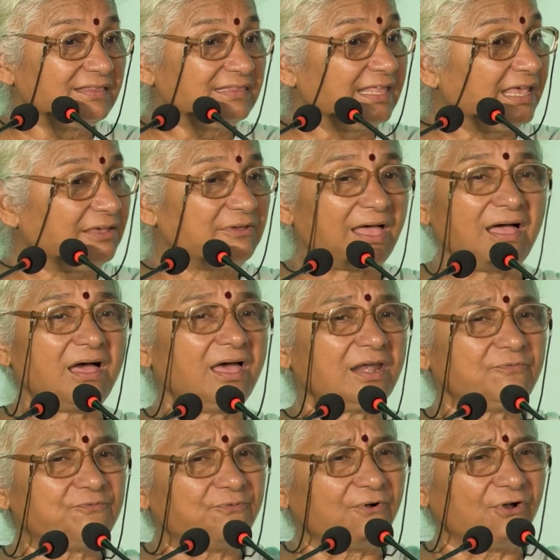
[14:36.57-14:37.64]
They
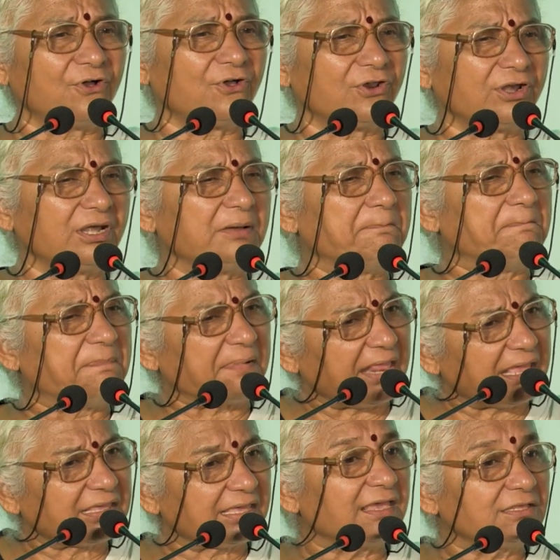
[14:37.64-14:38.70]
are for
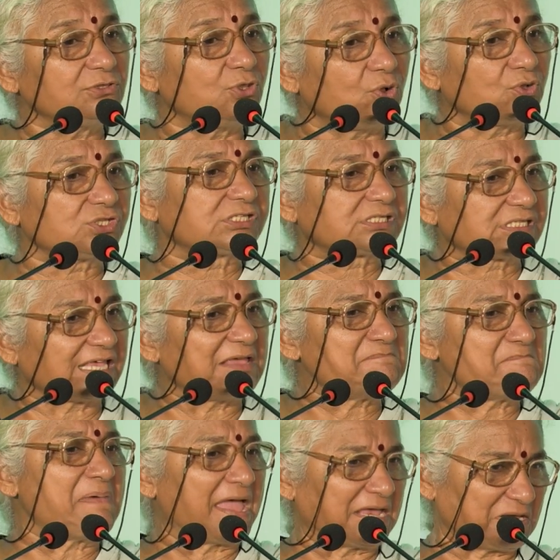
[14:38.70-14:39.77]
breaking those
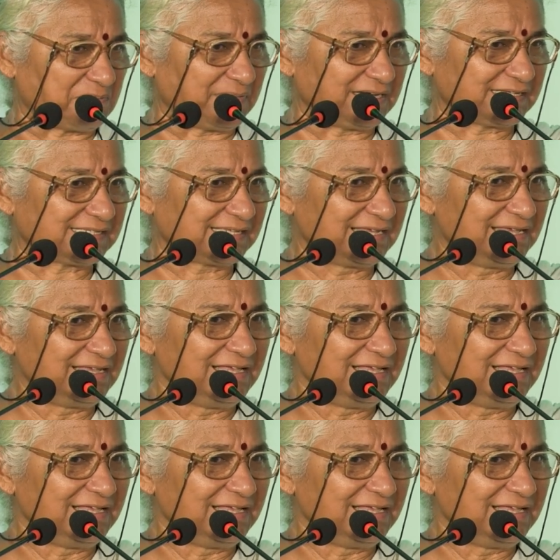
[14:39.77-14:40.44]
embankments.